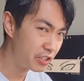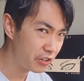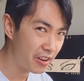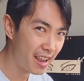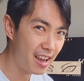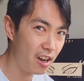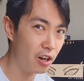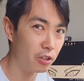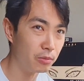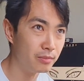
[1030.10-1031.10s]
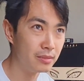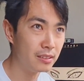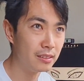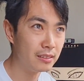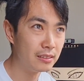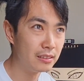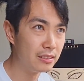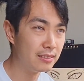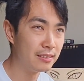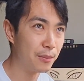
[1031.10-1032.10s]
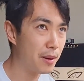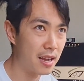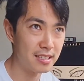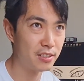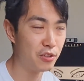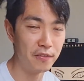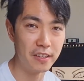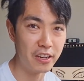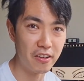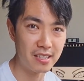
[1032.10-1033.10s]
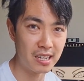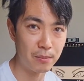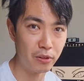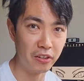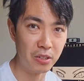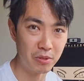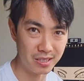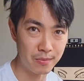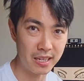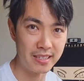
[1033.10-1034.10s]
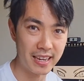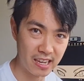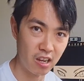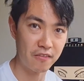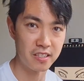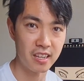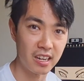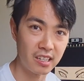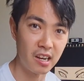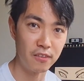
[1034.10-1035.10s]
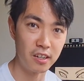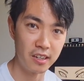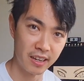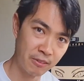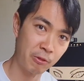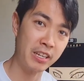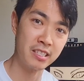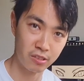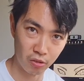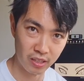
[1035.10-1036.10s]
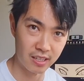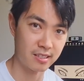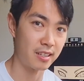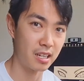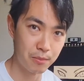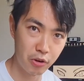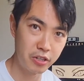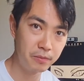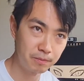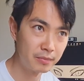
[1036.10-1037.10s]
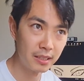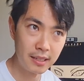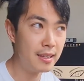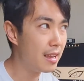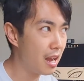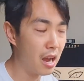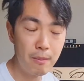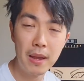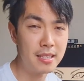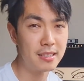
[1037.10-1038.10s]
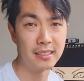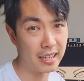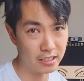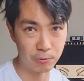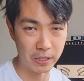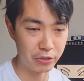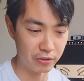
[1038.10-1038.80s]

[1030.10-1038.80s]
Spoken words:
know how the past 2 videos I uploaded was me taking off a side cover and reinstalling the starter motor? I basically had to redo